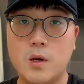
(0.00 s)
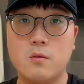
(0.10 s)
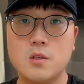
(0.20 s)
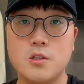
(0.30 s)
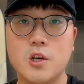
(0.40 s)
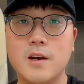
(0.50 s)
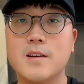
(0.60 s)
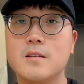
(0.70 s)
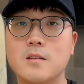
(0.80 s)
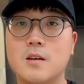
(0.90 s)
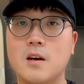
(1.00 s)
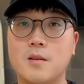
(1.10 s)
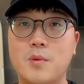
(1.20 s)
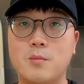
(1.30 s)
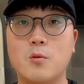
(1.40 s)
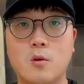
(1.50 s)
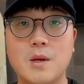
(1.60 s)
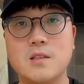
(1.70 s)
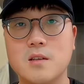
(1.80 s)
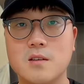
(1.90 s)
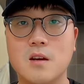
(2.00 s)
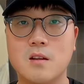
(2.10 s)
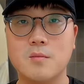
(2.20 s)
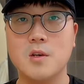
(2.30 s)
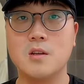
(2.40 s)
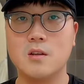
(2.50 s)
I was in China, people were basically telling me